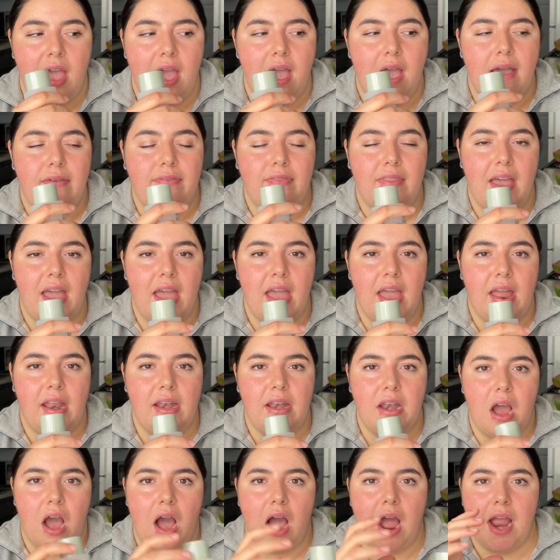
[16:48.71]
And
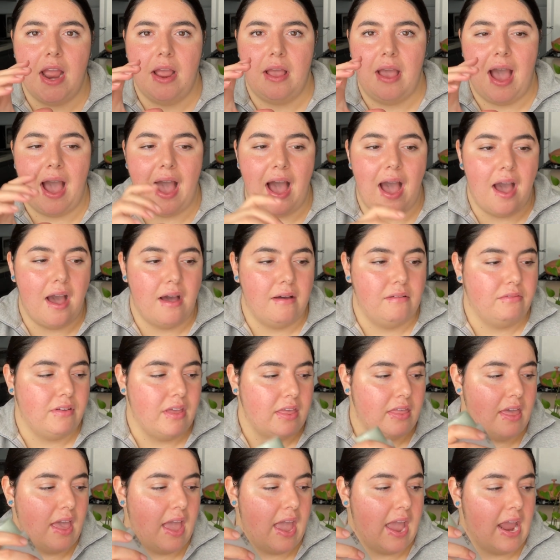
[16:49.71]
then I have
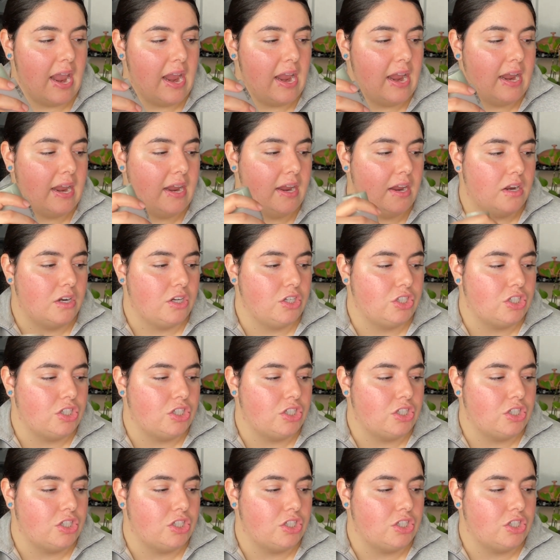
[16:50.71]
a